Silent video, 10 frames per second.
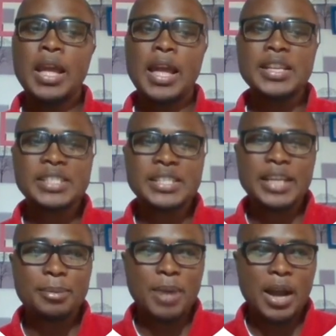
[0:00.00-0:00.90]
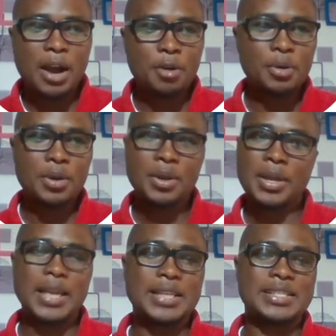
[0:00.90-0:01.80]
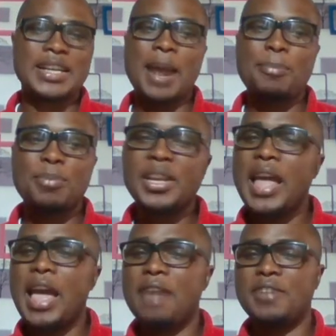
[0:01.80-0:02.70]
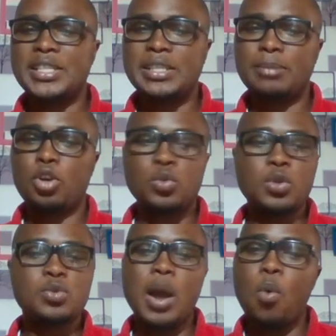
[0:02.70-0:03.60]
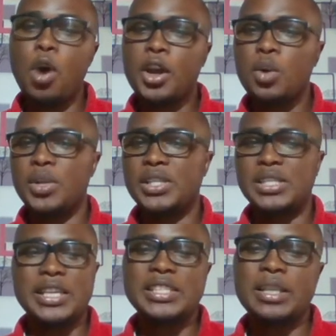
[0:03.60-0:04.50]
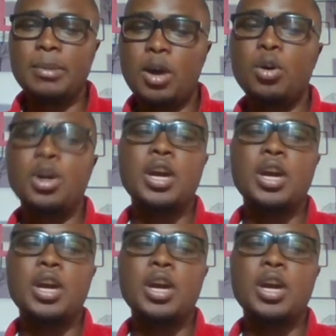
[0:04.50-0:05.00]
HTML is wrapping everything because what we are working with is HTML.